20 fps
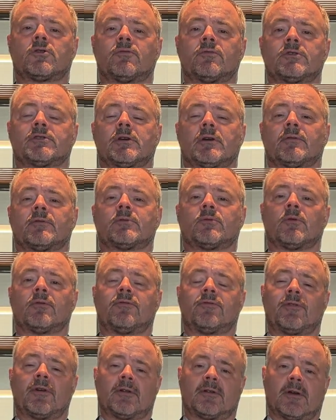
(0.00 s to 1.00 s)
reserves were
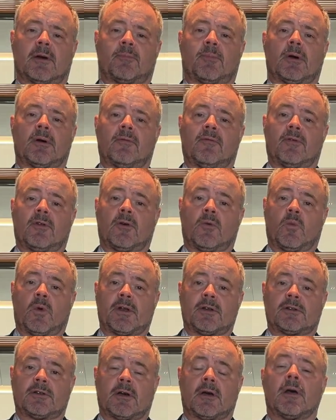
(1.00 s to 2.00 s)
filled up over the
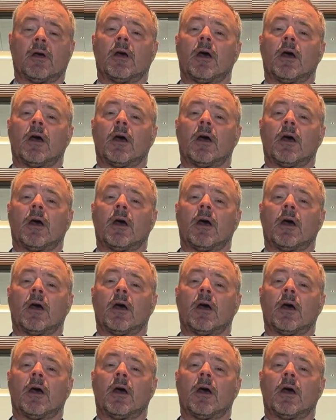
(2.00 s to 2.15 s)
winter